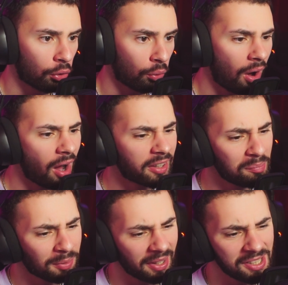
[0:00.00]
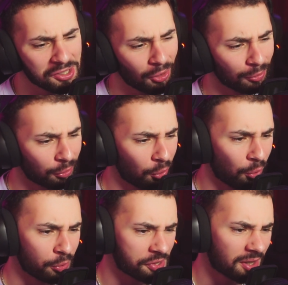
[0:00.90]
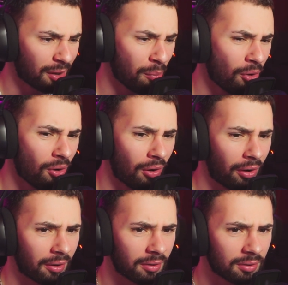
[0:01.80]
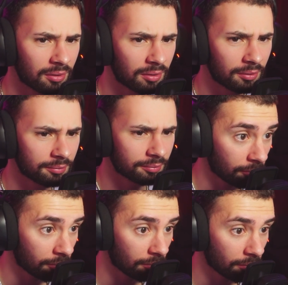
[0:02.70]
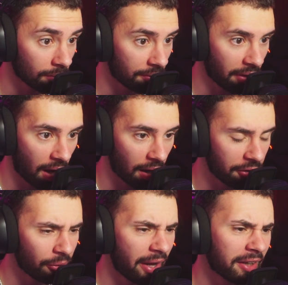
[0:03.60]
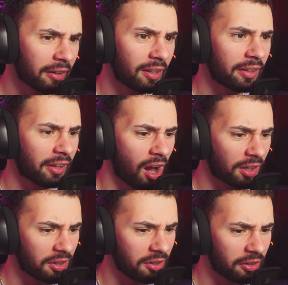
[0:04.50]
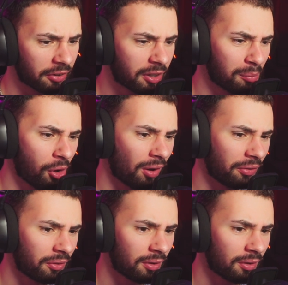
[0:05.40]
Aki, please don't lose. Come on. Nah, you ain't killing Aki here. Come on.